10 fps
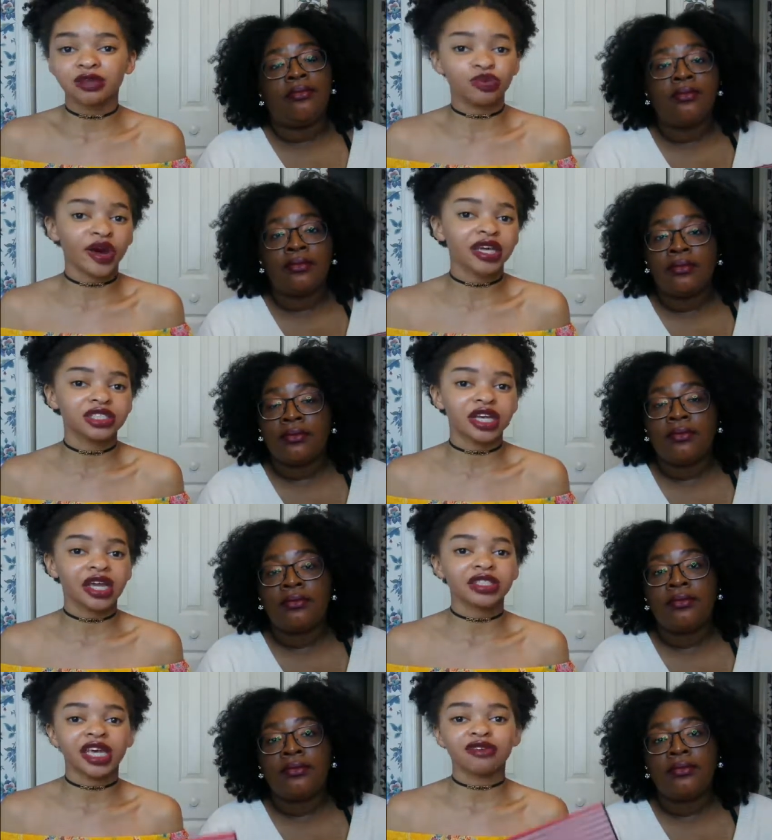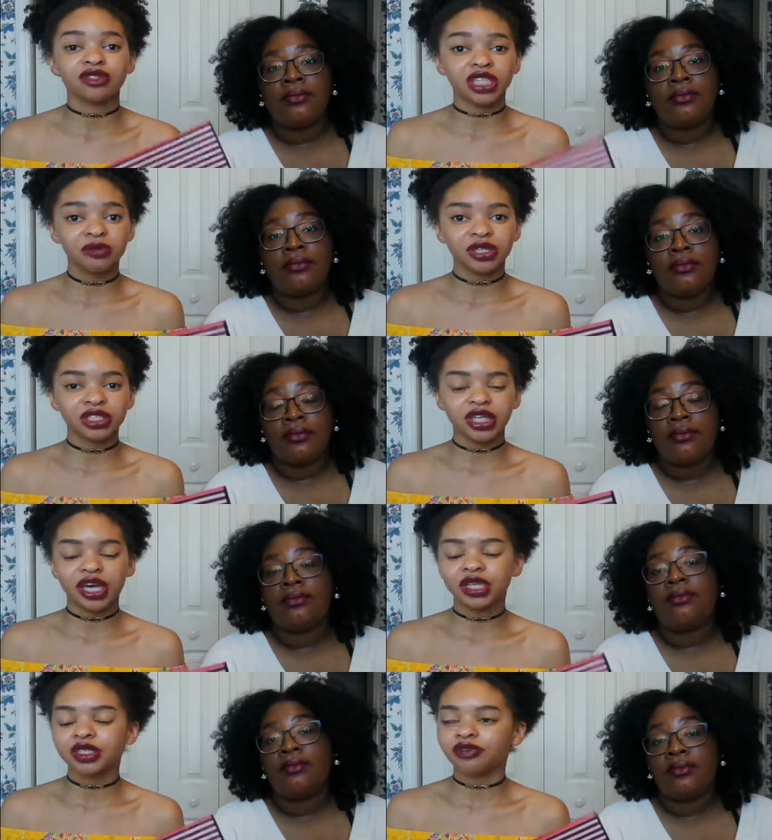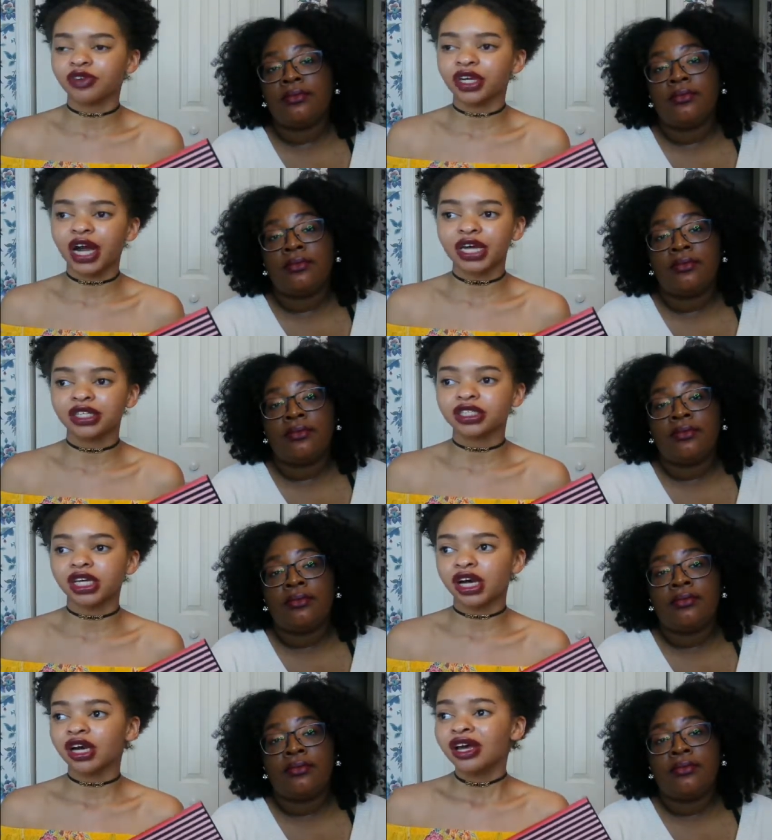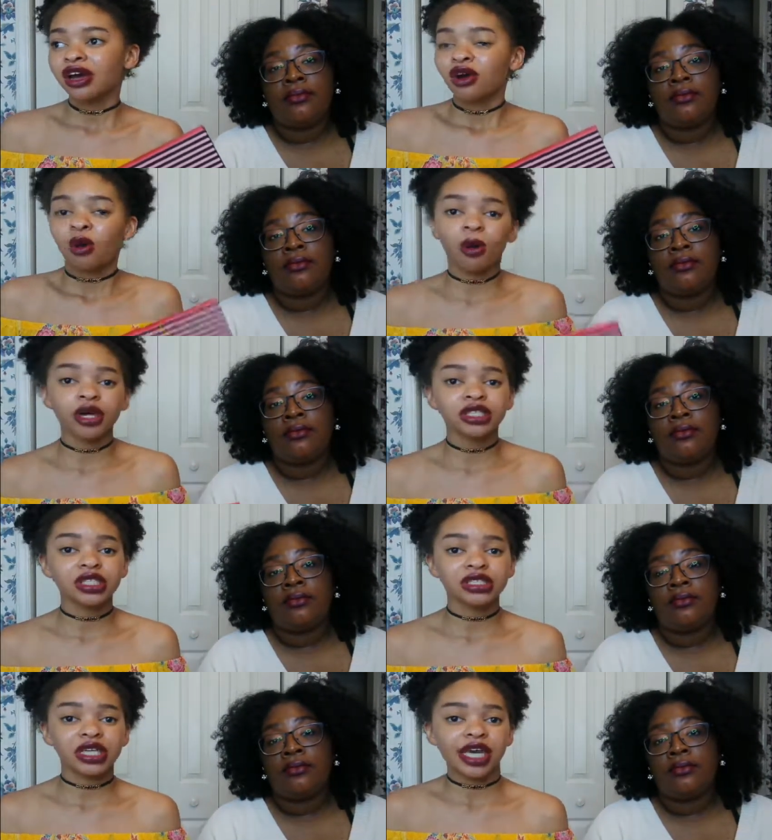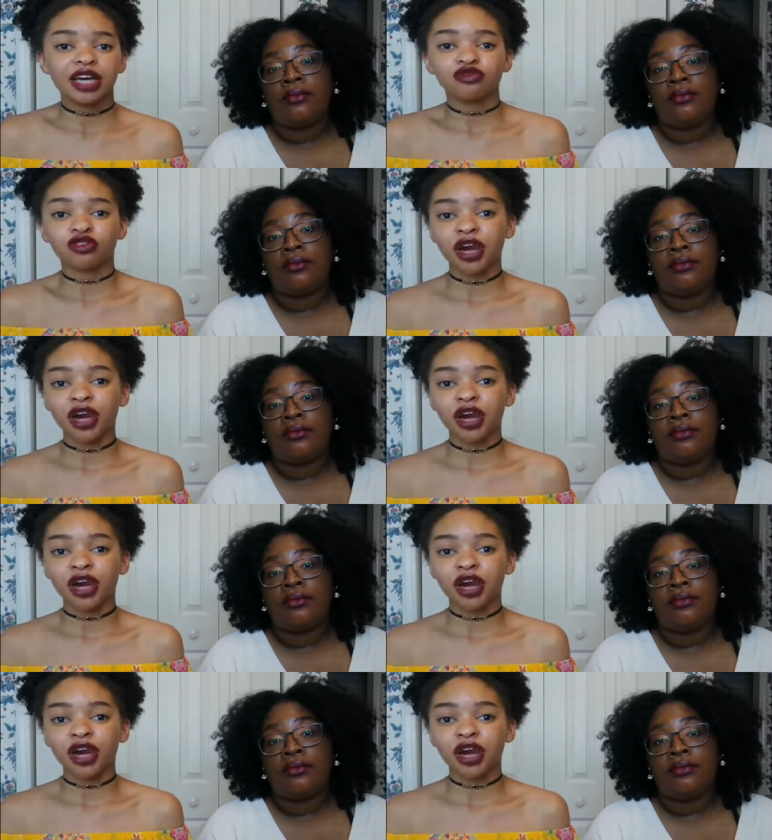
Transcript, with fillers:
Speaker 1: bright shades, they have deeper shades. If you're not into oranges, they have